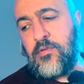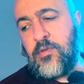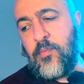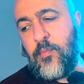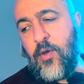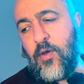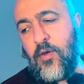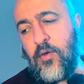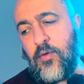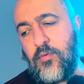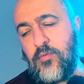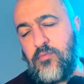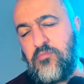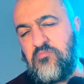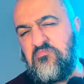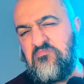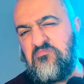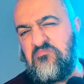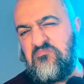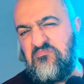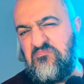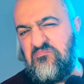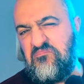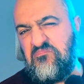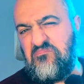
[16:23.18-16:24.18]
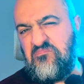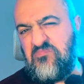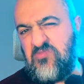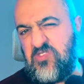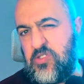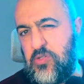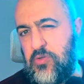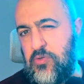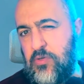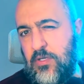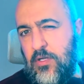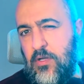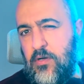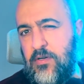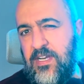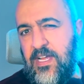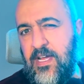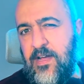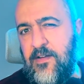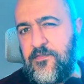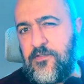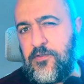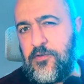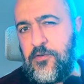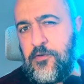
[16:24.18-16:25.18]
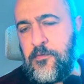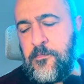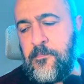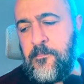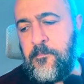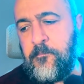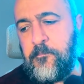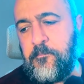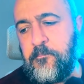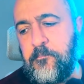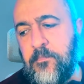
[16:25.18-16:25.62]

about 2 o'clock in the afternoon.